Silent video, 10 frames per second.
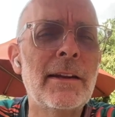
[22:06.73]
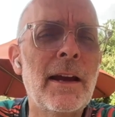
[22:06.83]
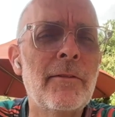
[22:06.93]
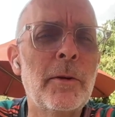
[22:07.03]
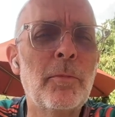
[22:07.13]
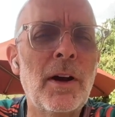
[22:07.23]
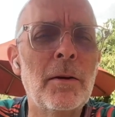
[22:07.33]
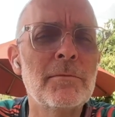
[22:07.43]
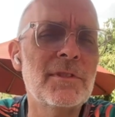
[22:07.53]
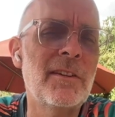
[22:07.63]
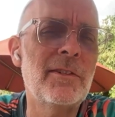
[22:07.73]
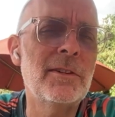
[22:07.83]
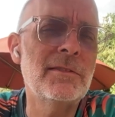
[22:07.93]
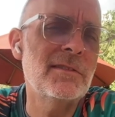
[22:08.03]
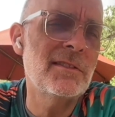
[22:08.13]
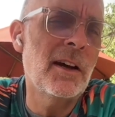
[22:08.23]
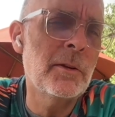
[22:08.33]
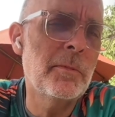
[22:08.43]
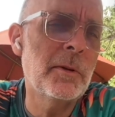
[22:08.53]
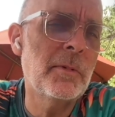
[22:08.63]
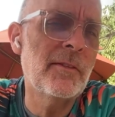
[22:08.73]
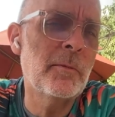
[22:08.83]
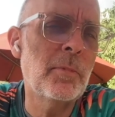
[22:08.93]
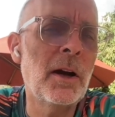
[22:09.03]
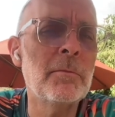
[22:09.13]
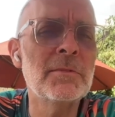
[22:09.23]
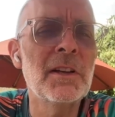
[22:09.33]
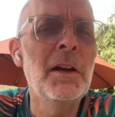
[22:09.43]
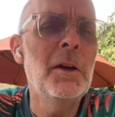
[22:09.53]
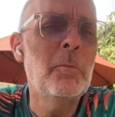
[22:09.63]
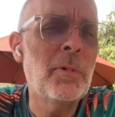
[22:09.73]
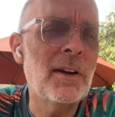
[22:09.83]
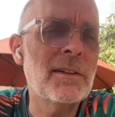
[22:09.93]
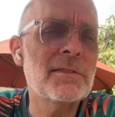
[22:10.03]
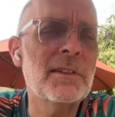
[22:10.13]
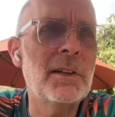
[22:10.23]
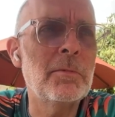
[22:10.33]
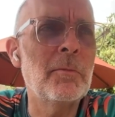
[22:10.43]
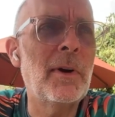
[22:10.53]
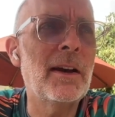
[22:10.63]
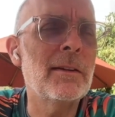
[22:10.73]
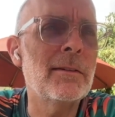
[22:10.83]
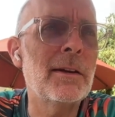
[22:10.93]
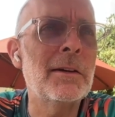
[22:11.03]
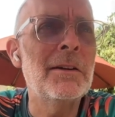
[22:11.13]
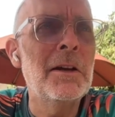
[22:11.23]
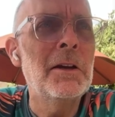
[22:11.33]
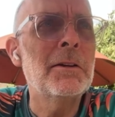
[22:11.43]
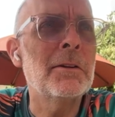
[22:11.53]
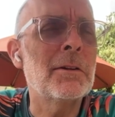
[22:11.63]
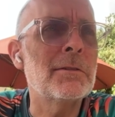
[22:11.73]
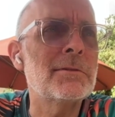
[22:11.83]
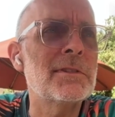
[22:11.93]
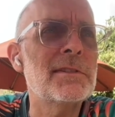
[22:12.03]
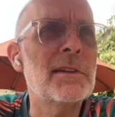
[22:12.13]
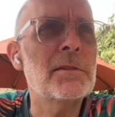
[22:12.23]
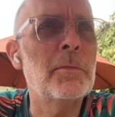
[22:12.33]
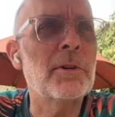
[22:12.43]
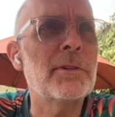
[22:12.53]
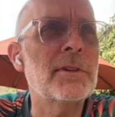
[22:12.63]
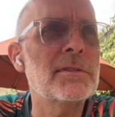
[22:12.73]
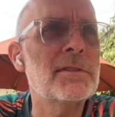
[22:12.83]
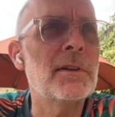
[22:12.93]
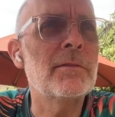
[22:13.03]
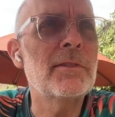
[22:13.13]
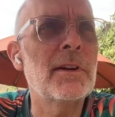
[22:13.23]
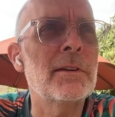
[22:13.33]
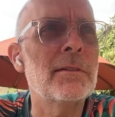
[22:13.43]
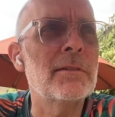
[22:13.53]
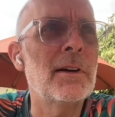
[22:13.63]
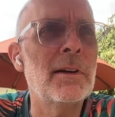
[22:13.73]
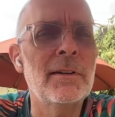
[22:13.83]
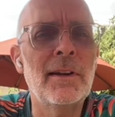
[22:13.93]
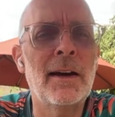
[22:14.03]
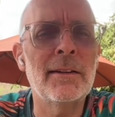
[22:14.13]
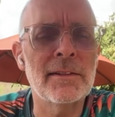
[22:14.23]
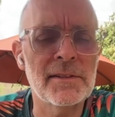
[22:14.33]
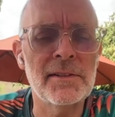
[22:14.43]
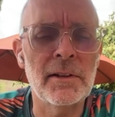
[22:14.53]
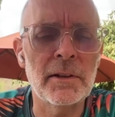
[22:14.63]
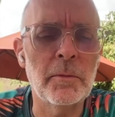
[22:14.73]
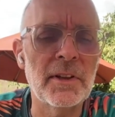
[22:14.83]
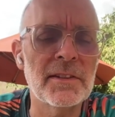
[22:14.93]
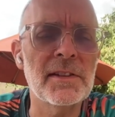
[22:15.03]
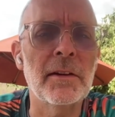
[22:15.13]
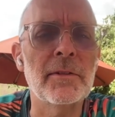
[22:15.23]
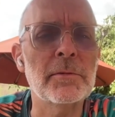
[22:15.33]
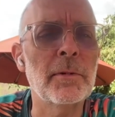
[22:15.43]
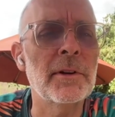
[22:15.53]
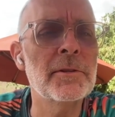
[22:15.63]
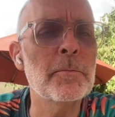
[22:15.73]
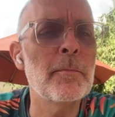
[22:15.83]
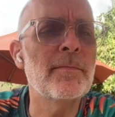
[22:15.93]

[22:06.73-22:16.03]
didn't have any problems. I've heard other people having problems, but also keep in mind that, the accessibility and stuff can not necessarily be the safest place.